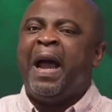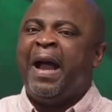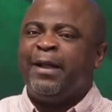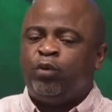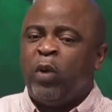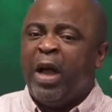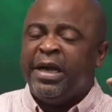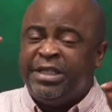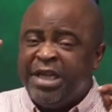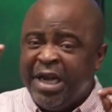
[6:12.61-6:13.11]

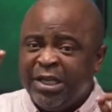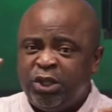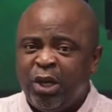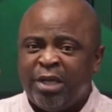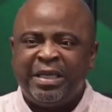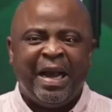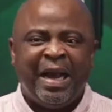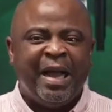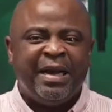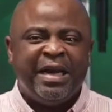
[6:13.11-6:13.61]
that's what
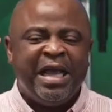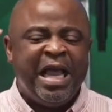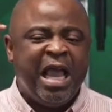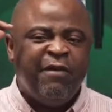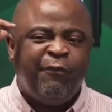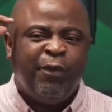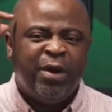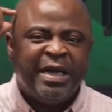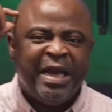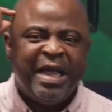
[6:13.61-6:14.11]
Jesus said,
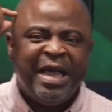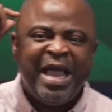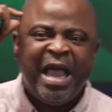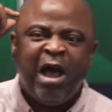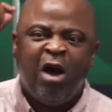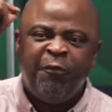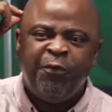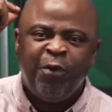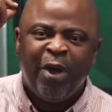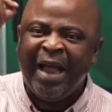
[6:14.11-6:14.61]
that even
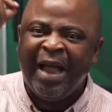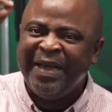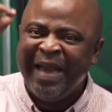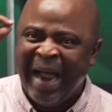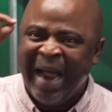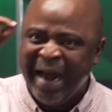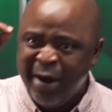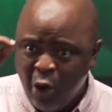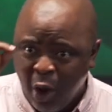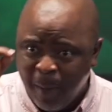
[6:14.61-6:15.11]
the ear of your
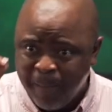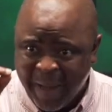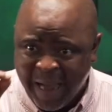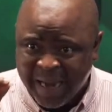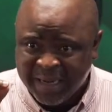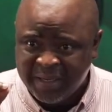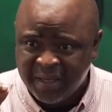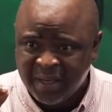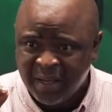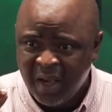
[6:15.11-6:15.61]
head, they are
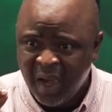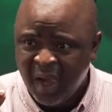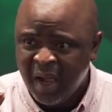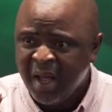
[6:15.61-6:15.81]
numbered.